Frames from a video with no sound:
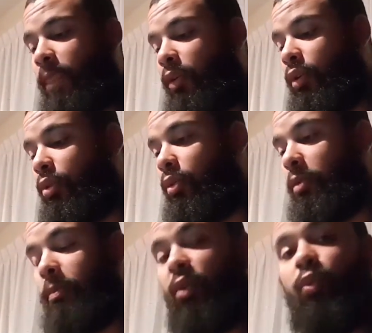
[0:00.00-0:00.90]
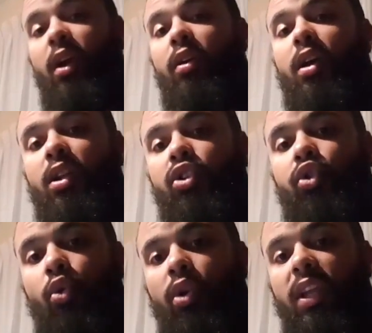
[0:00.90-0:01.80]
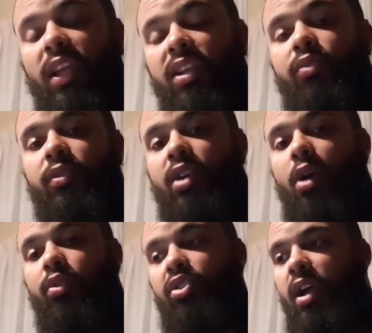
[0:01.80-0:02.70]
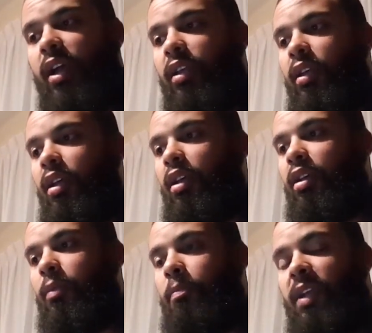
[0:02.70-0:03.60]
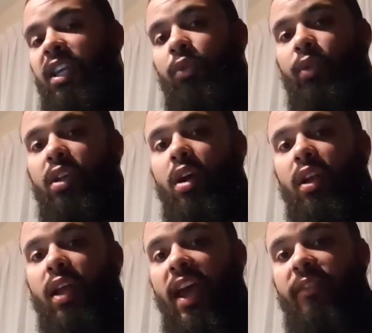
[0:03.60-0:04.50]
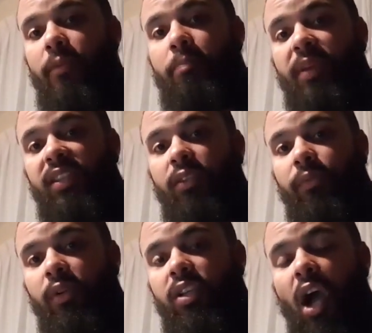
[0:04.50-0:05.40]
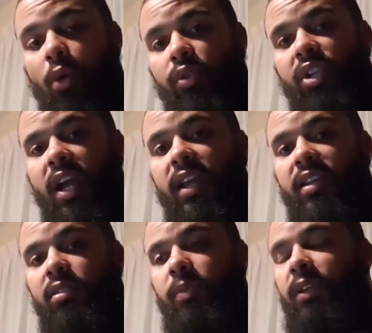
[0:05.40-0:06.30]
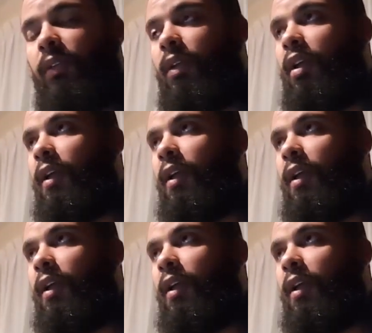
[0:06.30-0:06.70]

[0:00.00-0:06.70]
You know? But we are going to join heirs with Yahusha, Meaning we're going to have a piece of what Yahusha has, man.